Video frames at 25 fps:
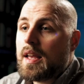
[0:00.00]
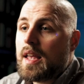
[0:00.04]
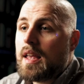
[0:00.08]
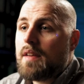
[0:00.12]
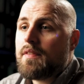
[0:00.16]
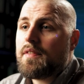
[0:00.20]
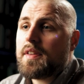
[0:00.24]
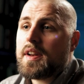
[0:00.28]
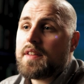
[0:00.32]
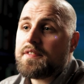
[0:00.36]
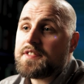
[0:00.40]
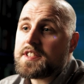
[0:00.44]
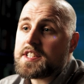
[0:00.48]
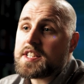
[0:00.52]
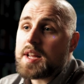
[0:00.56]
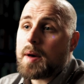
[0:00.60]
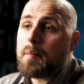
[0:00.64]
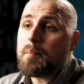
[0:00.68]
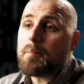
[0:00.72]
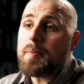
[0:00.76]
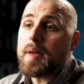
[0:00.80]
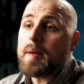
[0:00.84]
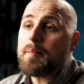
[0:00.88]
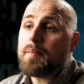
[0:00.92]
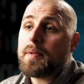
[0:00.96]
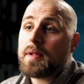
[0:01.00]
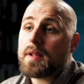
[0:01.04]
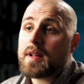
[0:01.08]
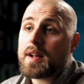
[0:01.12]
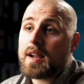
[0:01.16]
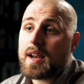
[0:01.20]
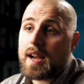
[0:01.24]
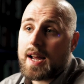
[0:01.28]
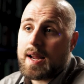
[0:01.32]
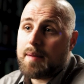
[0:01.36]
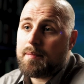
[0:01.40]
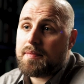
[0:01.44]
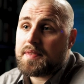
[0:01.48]
Even if some people
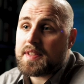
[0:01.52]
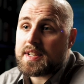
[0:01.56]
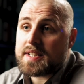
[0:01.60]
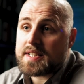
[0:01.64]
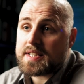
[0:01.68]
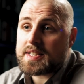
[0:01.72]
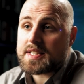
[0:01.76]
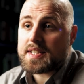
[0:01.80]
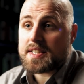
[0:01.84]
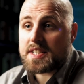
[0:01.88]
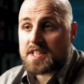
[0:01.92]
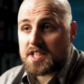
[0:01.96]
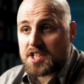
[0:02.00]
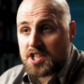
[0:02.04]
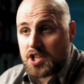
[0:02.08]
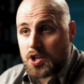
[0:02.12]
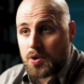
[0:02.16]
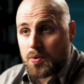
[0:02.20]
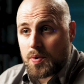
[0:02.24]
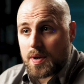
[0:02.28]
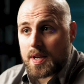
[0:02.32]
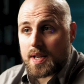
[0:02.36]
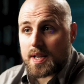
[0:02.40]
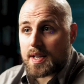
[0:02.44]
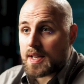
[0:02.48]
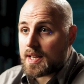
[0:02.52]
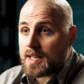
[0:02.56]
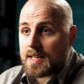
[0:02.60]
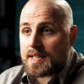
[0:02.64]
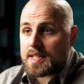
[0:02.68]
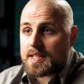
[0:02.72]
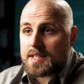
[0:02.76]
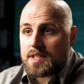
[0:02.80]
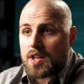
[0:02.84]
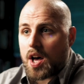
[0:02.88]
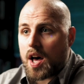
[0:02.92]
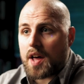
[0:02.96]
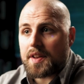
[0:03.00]
claim this, G U E
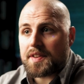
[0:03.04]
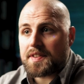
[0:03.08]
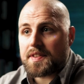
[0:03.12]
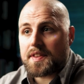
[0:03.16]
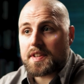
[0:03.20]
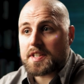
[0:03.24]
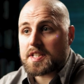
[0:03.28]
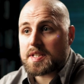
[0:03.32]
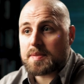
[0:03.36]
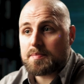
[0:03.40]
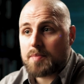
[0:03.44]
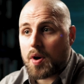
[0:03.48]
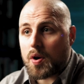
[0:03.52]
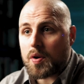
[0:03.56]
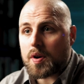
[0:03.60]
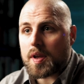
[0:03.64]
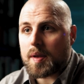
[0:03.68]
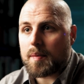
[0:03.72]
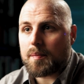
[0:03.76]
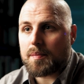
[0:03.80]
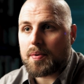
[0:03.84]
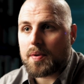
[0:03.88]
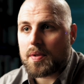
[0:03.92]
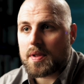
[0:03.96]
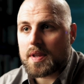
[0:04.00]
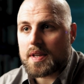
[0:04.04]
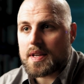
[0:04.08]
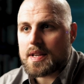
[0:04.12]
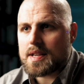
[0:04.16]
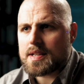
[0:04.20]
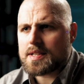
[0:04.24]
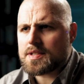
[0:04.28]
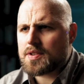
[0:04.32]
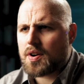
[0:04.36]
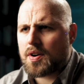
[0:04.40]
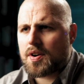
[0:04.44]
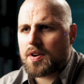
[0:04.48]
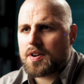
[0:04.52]
is not the smoking
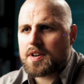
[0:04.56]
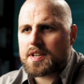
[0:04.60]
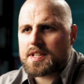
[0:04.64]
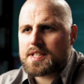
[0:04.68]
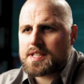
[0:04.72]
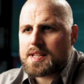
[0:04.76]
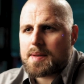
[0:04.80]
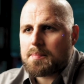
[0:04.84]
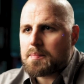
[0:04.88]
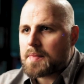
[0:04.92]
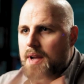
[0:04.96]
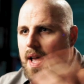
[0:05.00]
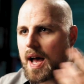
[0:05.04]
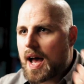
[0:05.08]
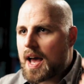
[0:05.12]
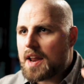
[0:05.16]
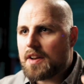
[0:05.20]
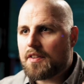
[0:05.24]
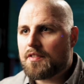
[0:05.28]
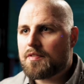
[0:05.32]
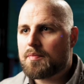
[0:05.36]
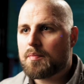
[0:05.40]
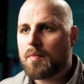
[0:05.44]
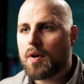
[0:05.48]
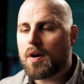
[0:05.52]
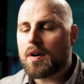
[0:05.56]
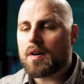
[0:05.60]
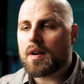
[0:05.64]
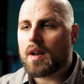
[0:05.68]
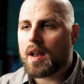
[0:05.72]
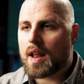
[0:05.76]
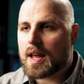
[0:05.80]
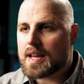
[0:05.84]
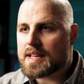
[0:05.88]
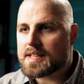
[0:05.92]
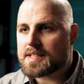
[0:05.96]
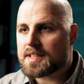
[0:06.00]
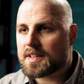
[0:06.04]
police or some kind of
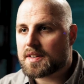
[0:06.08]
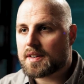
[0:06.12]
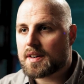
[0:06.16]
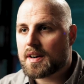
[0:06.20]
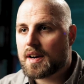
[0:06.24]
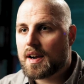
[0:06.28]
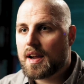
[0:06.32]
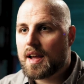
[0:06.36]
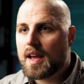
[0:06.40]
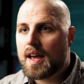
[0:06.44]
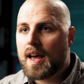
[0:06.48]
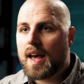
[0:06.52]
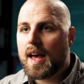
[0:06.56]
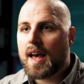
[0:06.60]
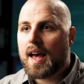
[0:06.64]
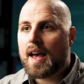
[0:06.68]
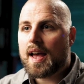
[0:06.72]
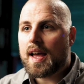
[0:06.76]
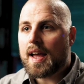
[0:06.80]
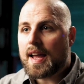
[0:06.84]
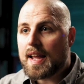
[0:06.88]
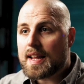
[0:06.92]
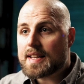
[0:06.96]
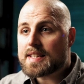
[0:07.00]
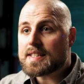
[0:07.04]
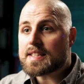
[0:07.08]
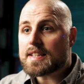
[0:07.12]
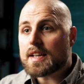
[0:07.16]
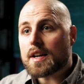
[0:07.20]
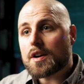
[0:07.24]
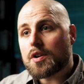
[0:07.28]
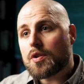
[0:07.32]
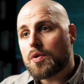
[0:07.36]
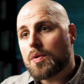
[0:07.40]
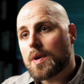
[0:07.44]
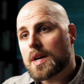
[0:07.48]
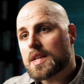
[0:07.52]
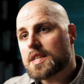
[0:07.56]
moralizer. It's a
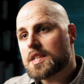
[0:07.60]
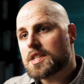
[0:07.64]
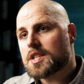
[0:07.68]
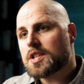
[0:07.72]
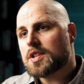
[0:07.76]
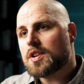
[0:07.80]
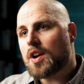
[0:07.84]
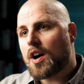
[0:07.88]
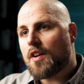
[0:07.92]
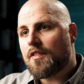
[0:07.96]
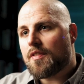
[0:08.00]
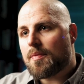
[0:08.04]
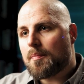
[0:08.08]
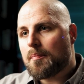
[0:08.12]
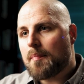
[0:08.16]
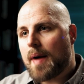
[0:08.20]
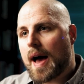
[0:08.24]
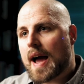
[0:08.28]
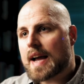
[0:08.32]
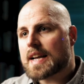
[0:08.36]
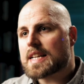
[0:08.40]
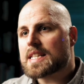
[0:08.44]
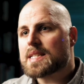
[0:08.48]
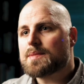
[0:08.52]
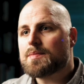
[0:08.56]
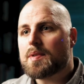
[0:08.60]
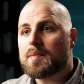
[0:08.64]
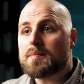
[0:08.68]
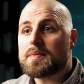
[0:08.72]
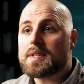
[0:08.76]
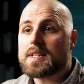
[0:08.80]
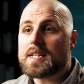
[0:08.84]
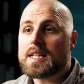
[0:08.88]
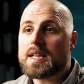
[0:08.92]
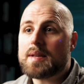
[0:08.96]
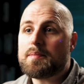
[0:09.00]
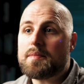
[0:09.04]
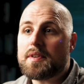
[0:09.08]
question of maximum
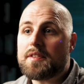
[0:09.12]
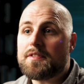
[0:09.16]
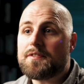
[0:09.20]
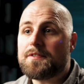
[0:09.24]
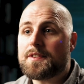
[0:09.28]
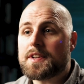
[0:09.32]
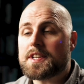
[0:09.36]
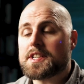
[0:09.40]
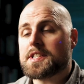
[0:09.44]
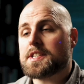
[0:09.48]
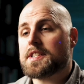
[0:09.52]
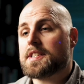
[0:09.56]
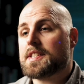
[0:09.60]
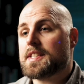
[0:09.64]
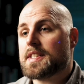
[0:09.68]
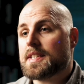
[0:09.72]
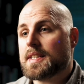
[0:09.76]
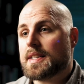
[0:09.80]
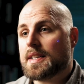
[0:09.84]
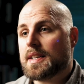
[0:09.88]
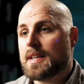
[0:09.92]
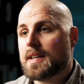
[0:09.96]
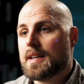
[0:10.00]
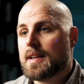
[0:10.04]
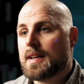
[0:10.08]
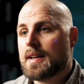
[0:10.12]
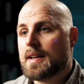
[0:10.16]
team efficiency.